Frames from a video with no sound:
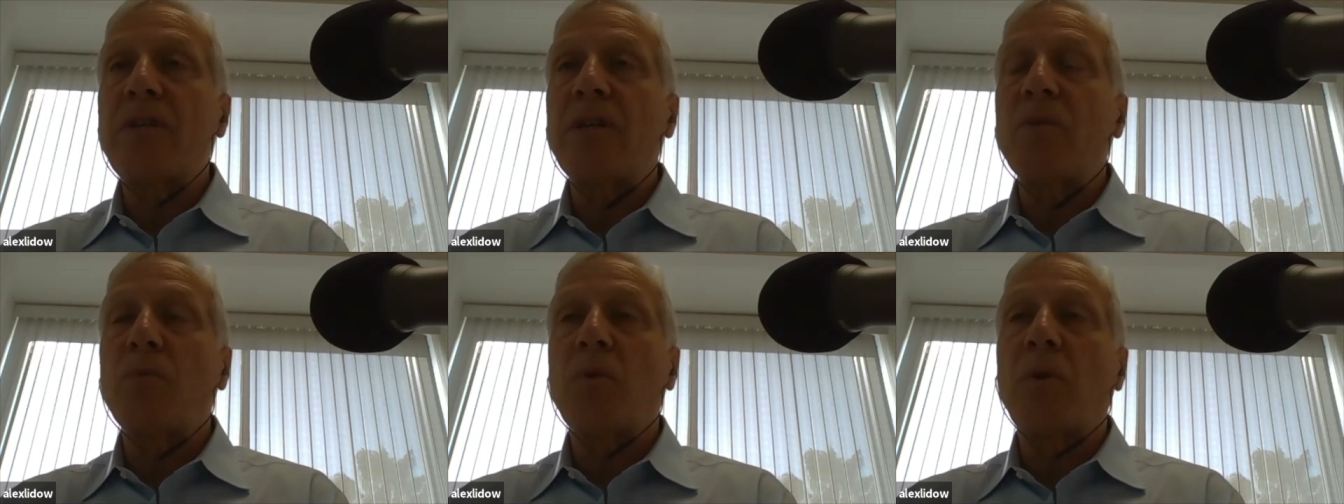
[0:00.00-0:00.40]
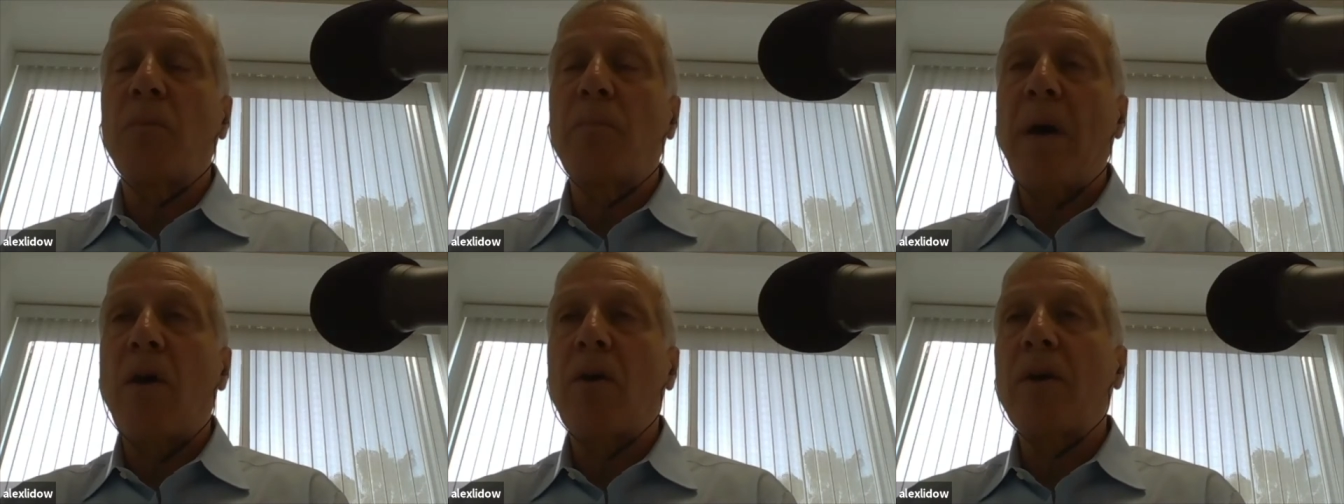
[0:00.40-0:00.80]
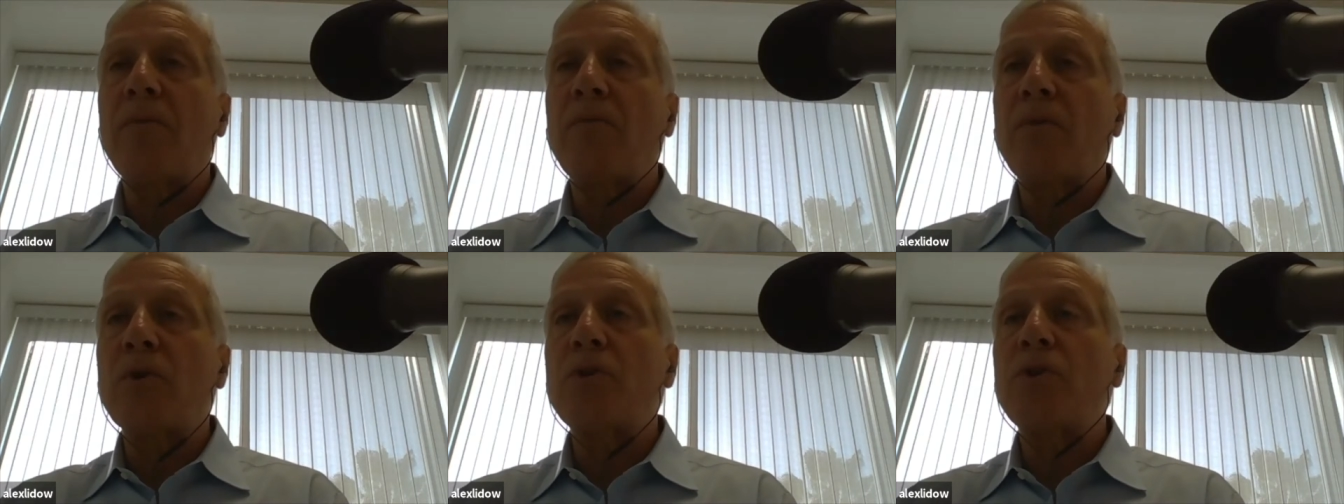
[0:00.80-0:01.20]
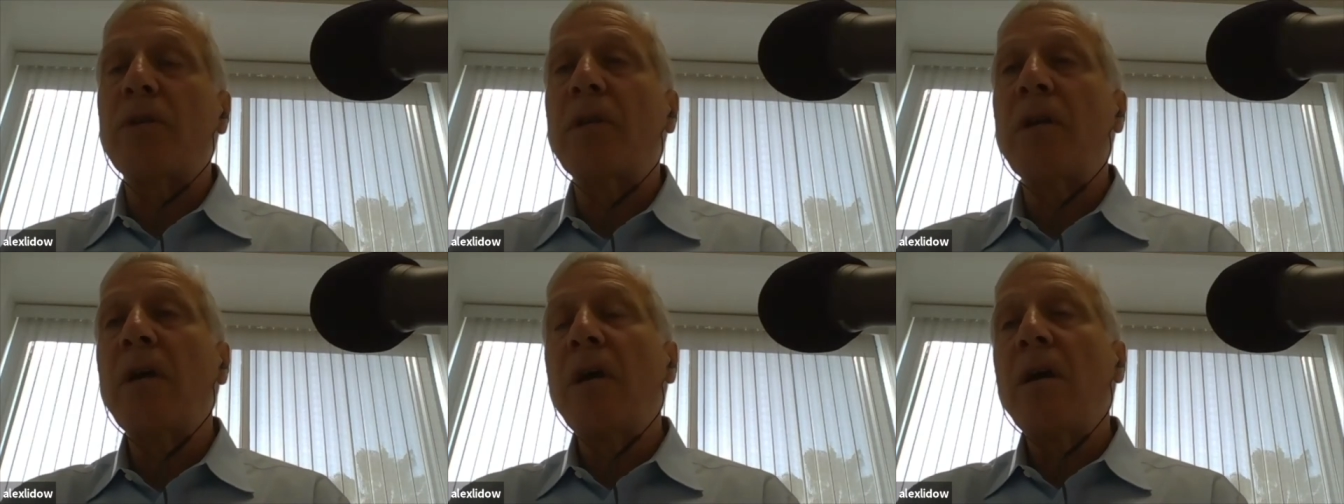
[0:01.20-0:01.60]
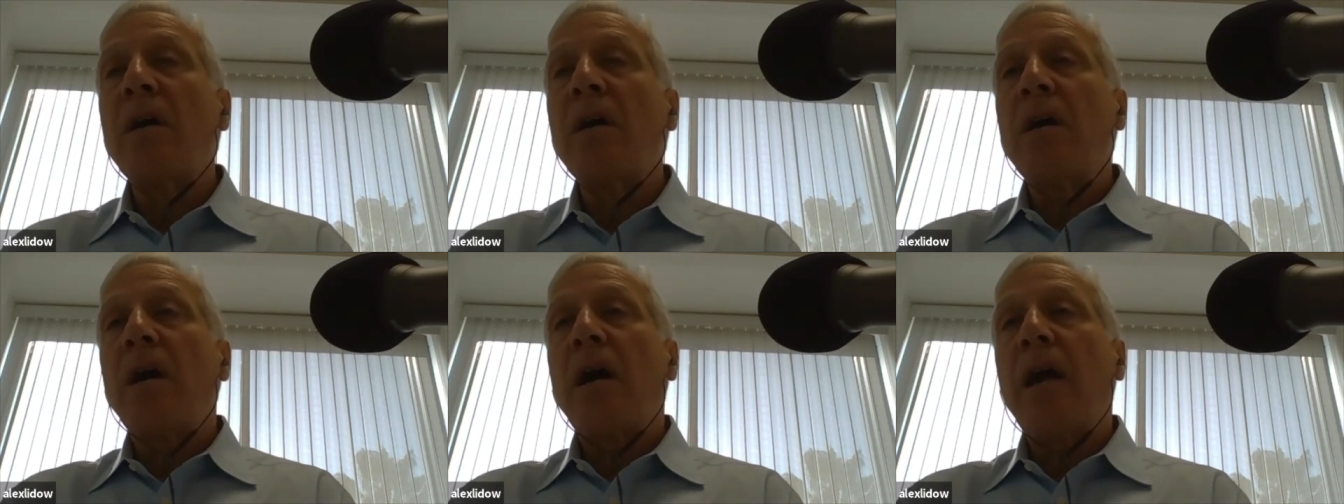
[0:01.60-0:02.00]
the world of power conversion
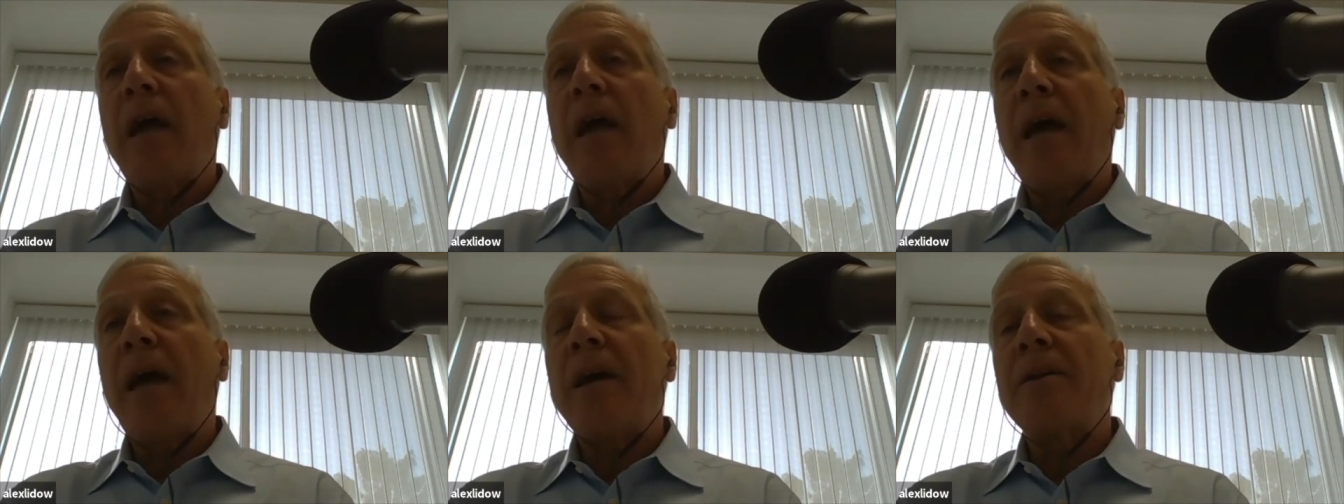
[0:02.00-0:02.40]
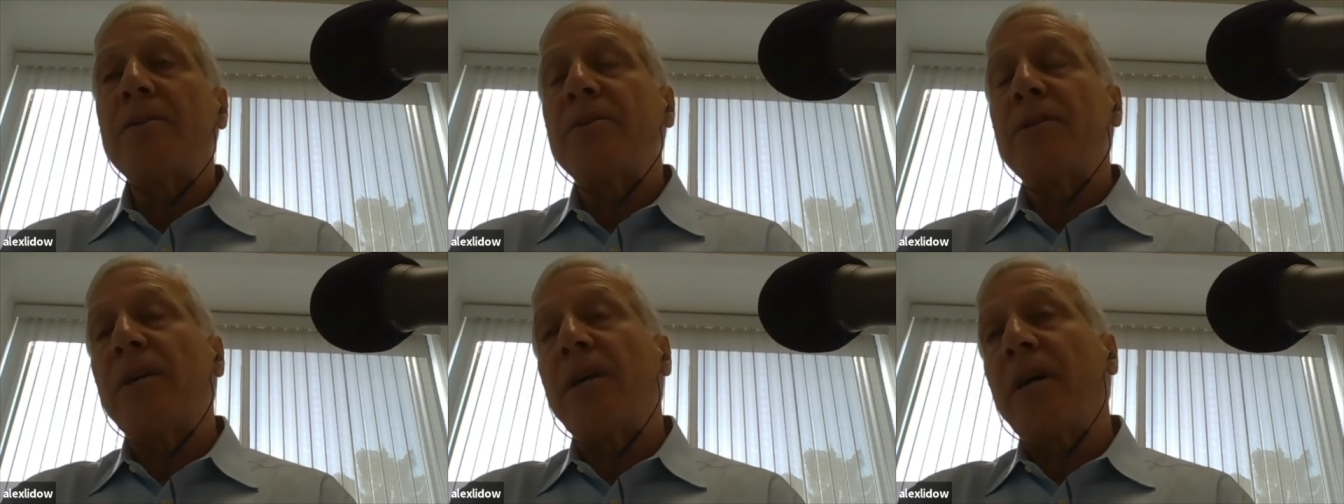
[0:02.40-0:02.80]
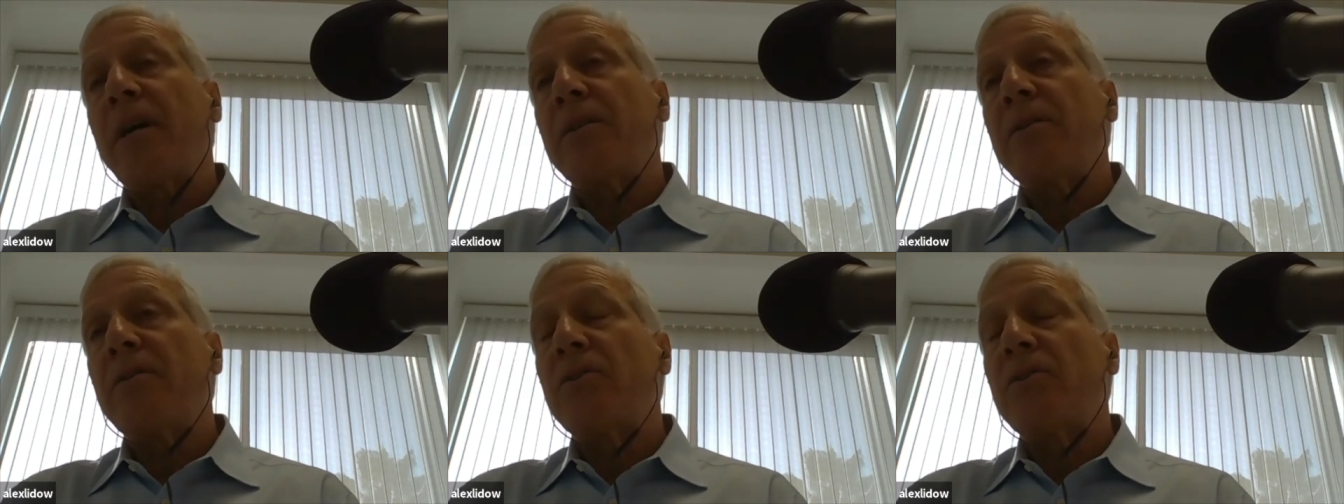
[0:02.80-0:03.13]
and uh,